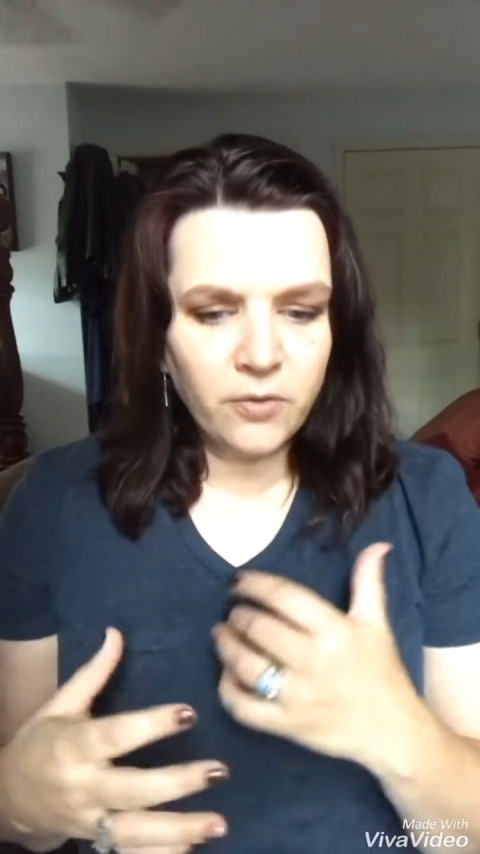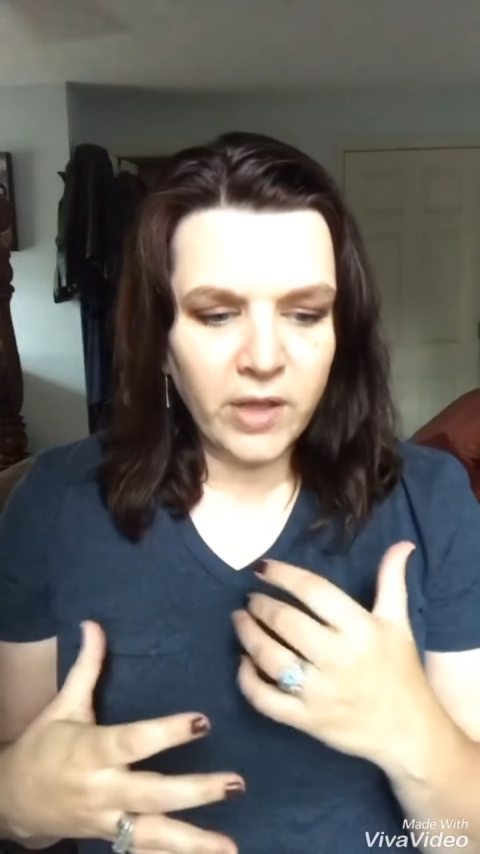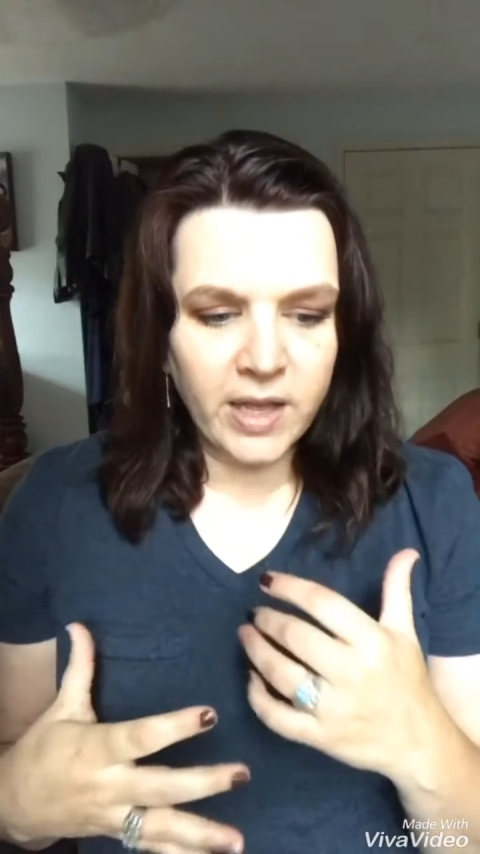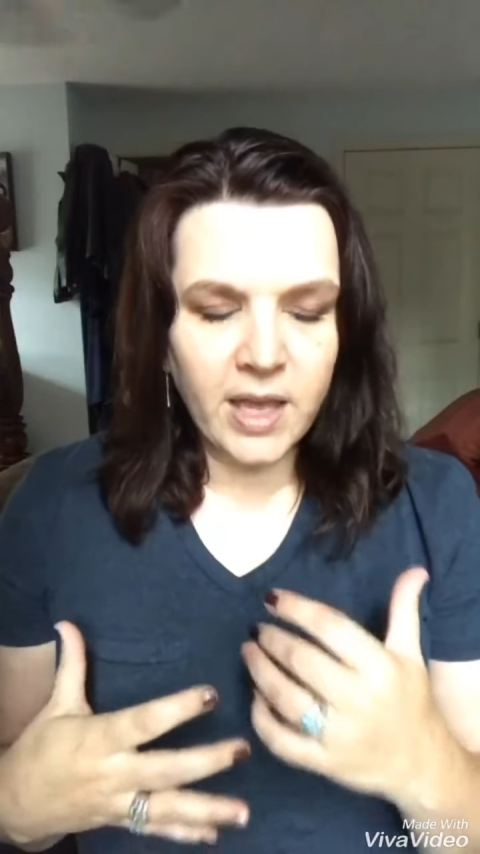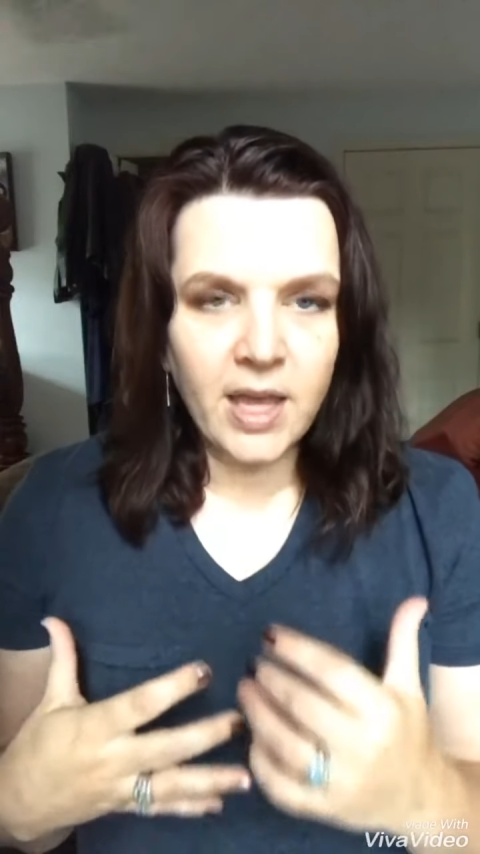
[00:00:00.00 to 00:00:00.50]
of
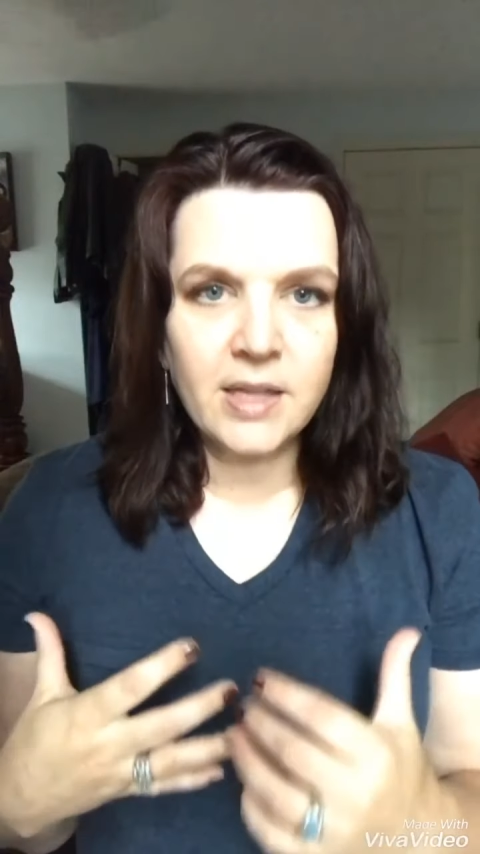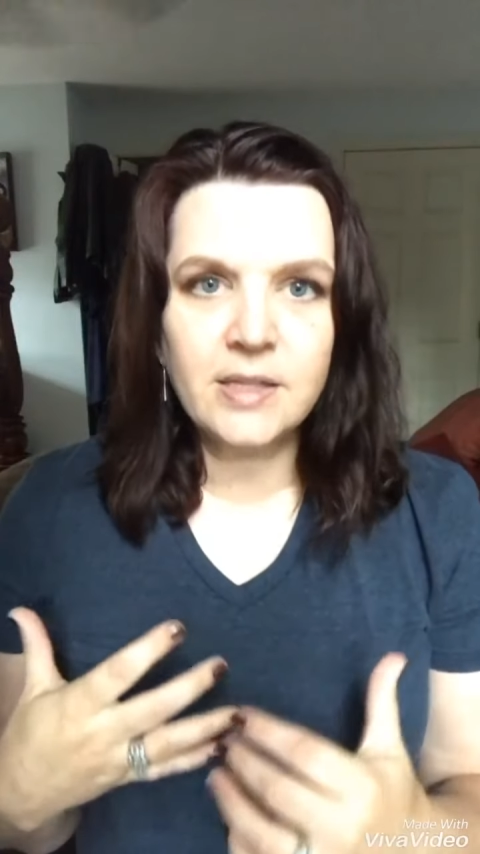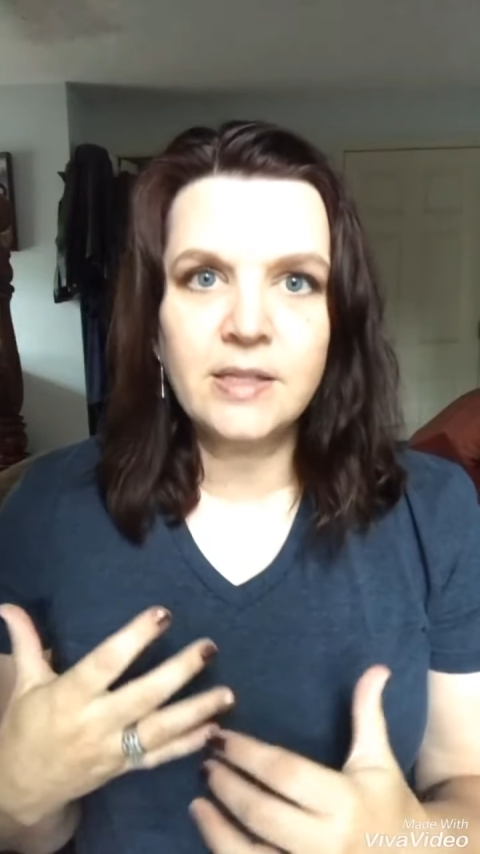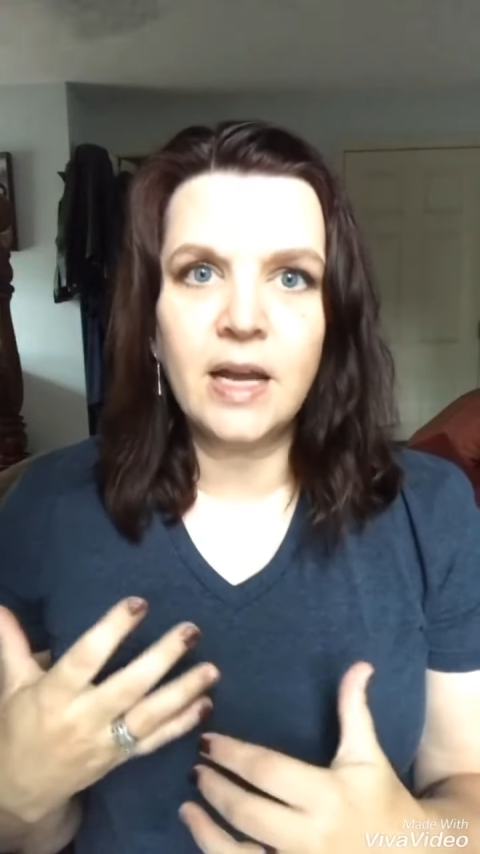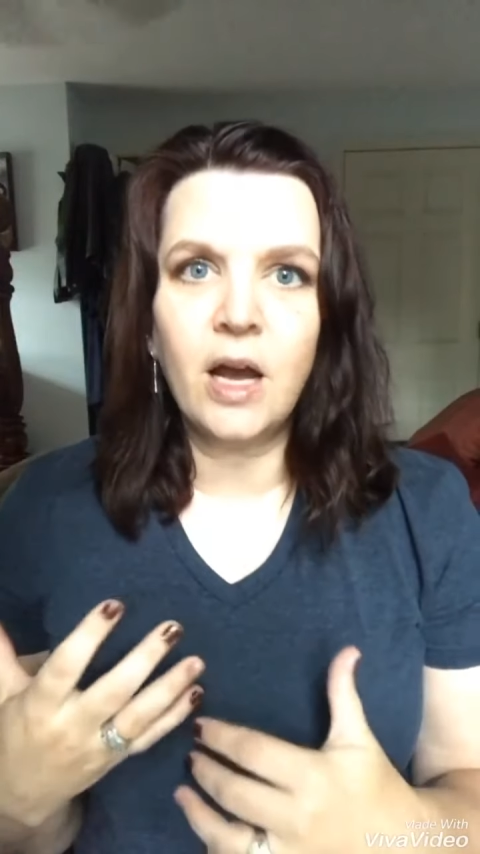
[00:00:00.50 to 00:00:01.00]
like
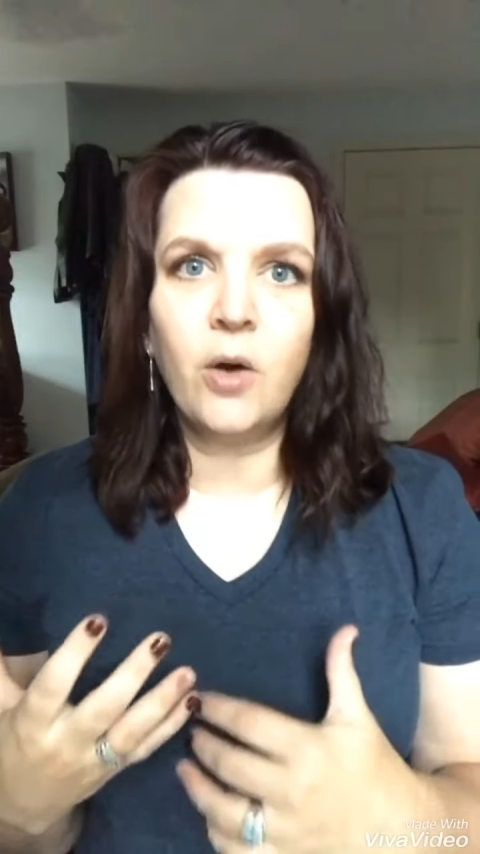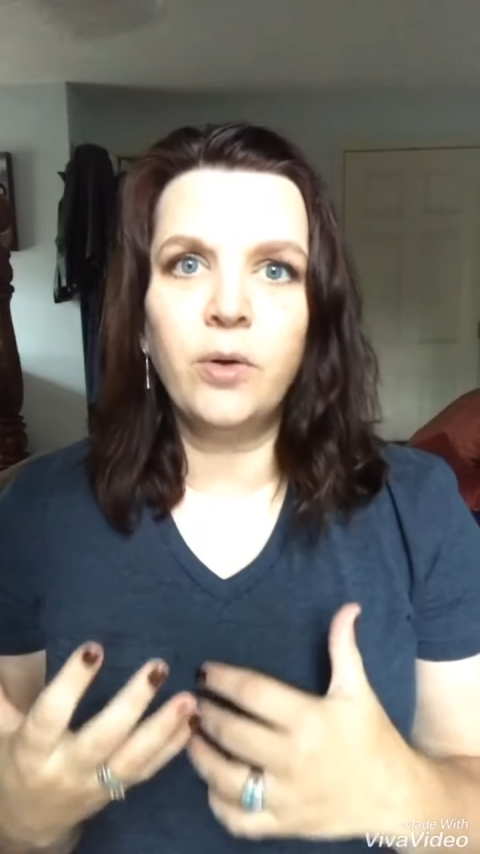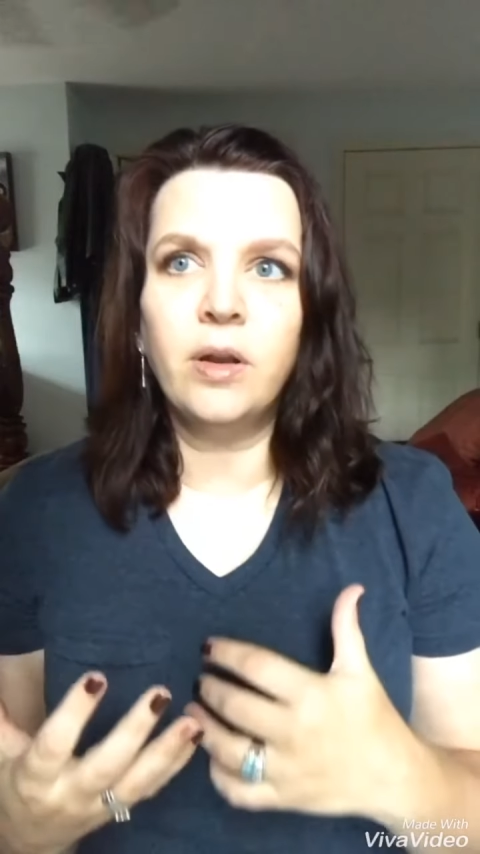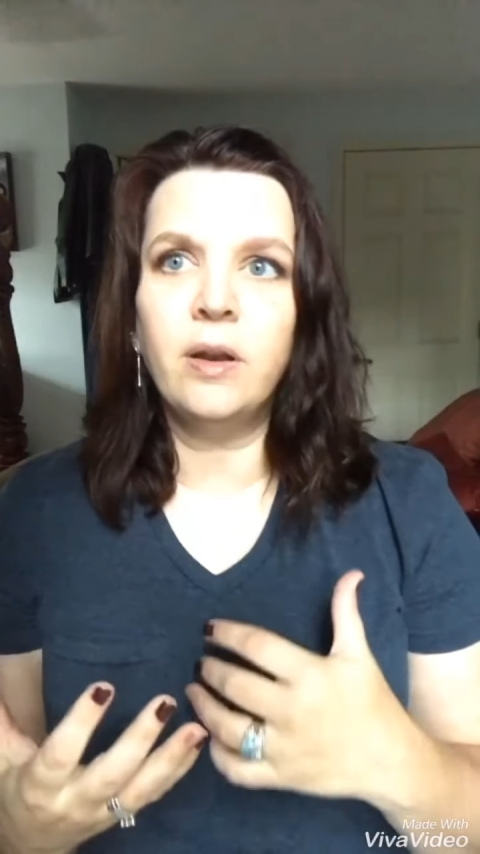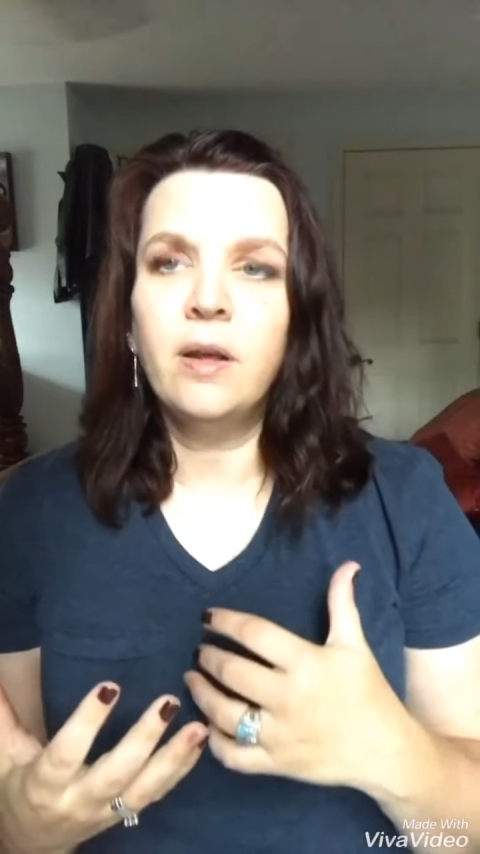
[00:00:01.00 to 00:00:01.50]
heads
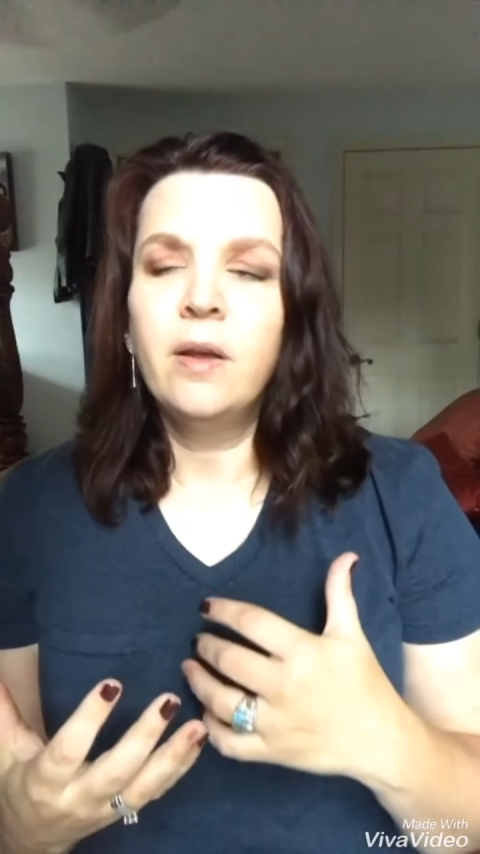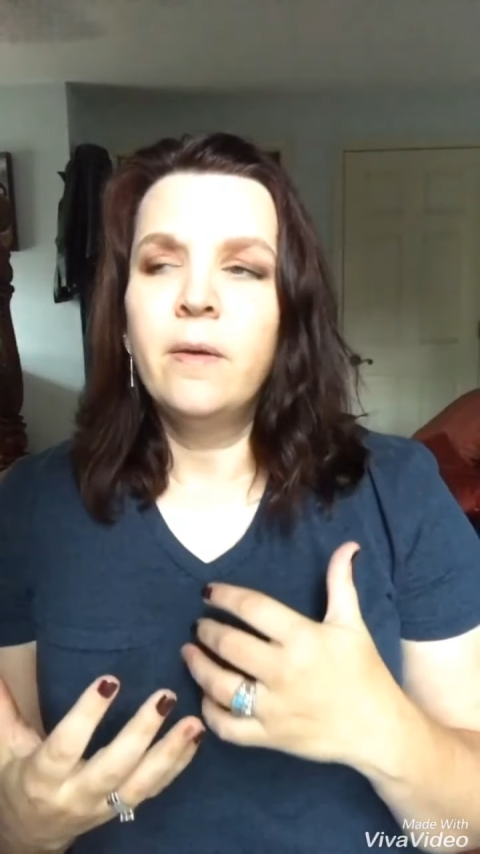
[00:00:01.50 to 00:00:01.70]
down and,